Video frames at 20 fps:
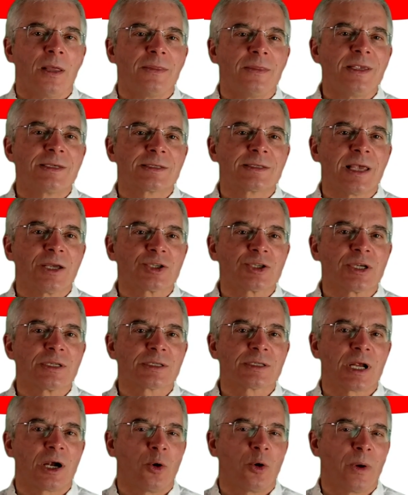These
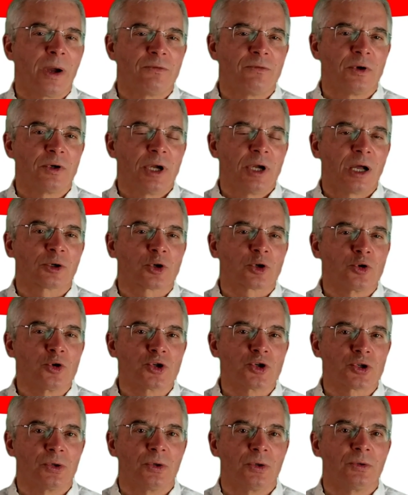sessions are, however, not
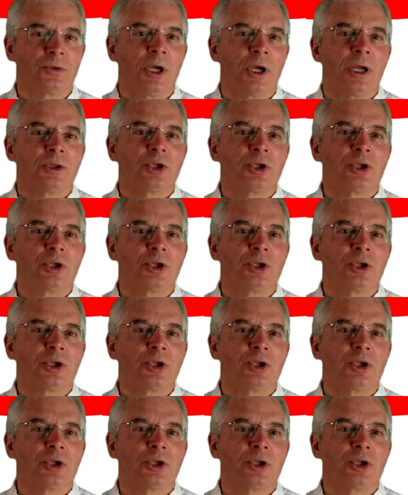crucial